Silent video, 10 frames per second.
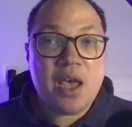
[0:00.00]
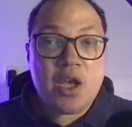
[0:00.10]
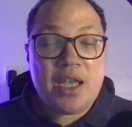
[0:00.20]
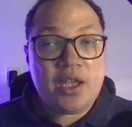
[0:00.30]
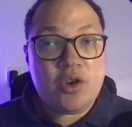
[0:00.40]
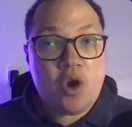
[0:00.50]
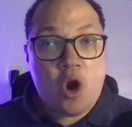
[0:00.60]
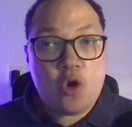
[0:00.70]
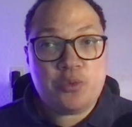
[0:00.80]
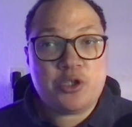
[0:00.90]
in
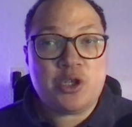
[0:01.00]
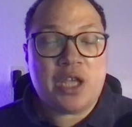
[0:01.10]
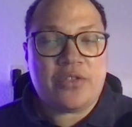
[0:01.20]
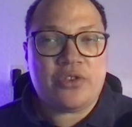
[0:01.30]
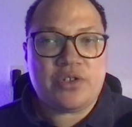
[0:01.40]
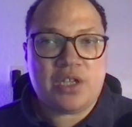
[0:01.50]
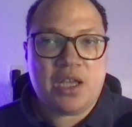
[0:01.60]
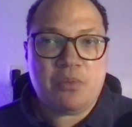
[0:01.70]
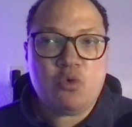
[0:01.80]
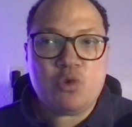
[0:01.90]
hopes to get the
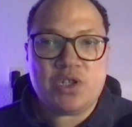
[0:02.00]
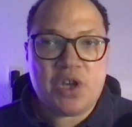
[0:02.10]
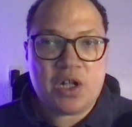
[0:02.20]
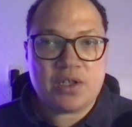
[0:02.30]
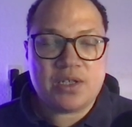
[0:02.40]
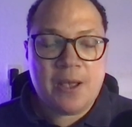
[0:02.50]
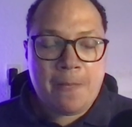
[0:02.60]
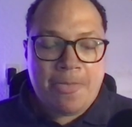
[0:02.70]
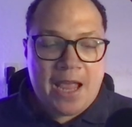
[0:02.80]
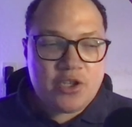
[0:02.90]
same results.
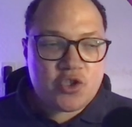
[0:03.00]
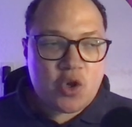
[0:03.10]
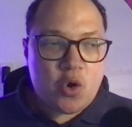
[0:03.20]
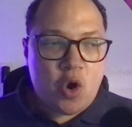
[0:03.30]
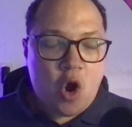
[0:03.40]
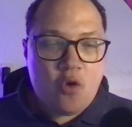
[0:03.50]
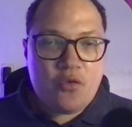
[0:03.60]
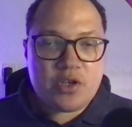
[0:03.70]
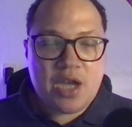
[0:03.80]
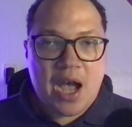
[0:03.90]
And so over
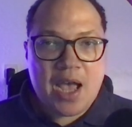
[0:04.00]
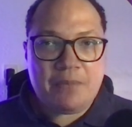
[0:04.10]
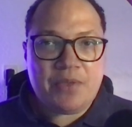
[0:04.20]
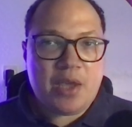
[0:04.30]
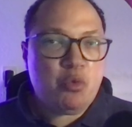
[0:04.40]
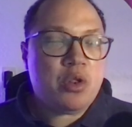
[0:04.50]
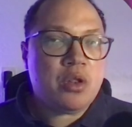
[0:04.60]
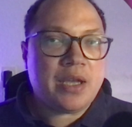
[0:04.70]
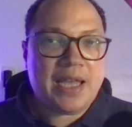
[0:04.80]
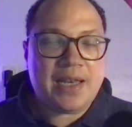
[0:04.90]
time they will
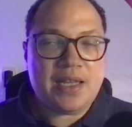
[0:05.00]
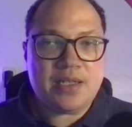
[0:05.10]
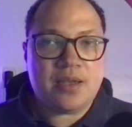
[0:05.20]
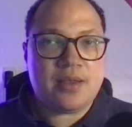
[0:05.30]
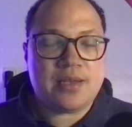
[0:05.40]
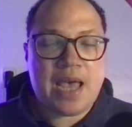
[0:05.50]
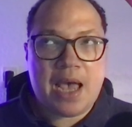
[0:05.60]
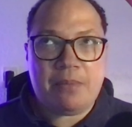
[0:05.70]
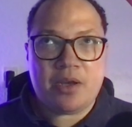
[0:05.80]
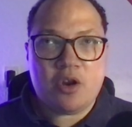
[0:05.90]
get into this
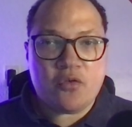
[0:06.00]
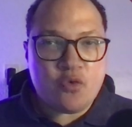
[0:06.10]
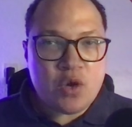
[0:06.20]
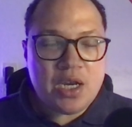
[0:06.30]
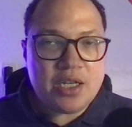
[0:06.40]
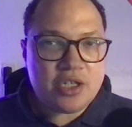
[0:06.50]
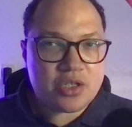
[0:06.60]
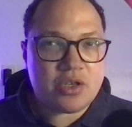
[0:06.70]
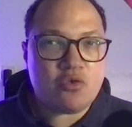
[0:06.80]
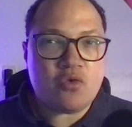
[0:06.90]
habit of really
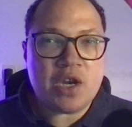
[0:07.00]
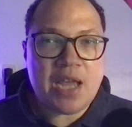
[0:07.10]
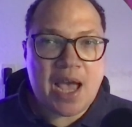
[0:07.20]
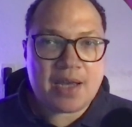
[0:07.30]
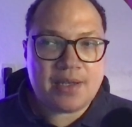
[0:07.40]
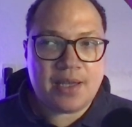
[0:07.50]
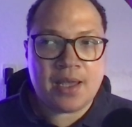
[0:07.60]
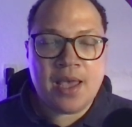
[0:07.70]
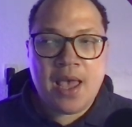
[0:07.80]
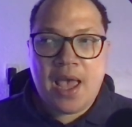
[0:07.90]
just reacting
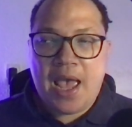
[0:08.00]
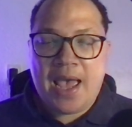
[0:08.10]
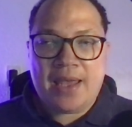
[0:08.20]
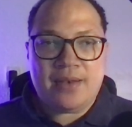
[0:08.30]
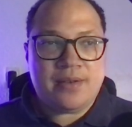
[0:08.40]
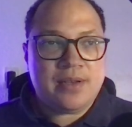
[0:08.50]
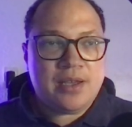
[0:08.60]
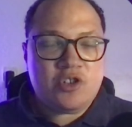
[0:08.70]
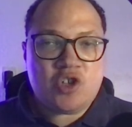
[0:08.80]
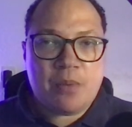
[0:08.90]
and
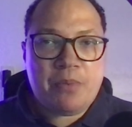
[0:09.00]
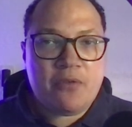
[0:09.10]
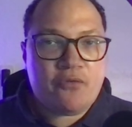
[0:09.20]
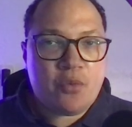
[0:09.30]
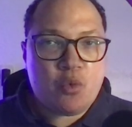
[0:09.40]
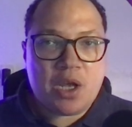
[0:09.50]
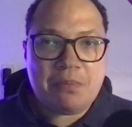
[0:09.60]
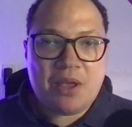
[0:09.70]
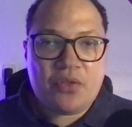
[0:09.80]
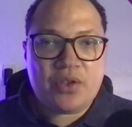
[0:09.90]
jumping from one
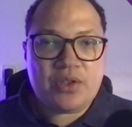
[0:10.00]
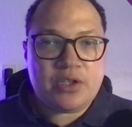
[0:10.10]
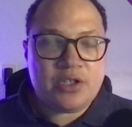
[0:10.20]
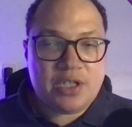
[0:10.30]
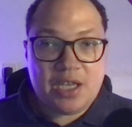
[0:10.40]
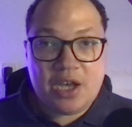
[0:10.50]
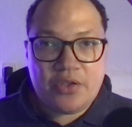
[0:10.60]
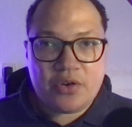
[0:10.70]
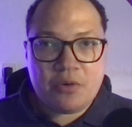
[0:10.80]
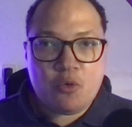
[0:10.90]
method to the
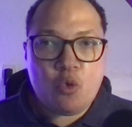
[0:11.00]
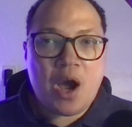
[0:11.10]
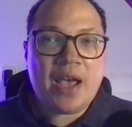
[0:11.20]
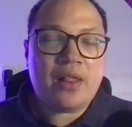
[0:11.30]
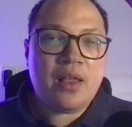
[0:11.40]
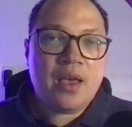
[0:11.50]
other. While